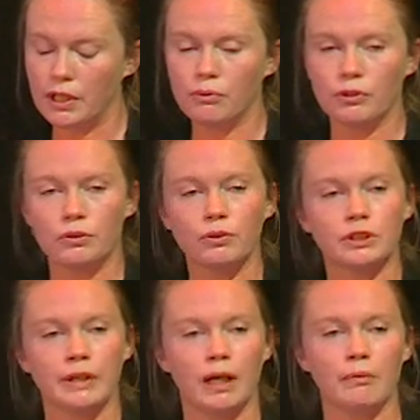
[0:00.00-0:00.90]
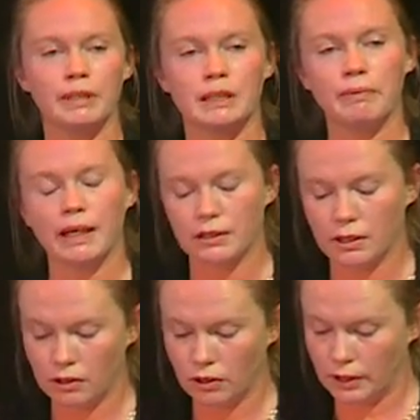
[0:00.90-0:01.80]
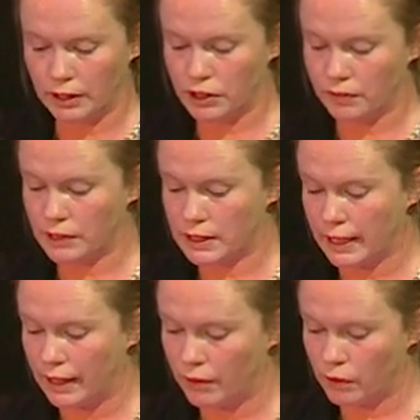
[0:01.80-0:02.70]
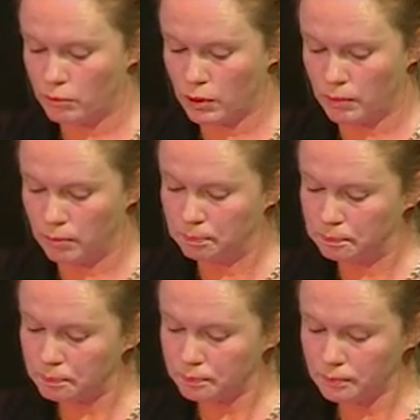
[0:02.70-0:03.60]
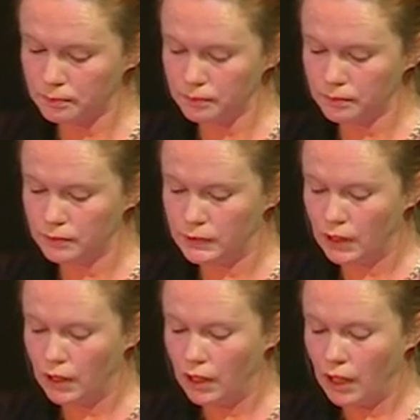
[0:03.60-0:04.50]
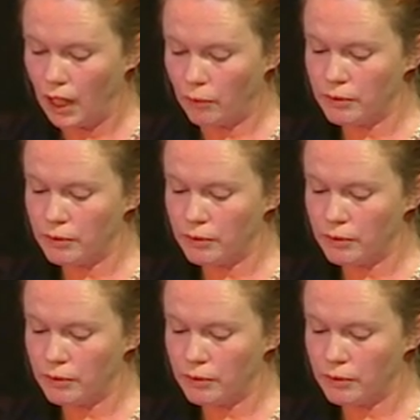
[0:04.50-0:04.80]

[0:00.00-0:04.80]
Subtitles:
which will also help expand our knowledge of the scale of the problem. And we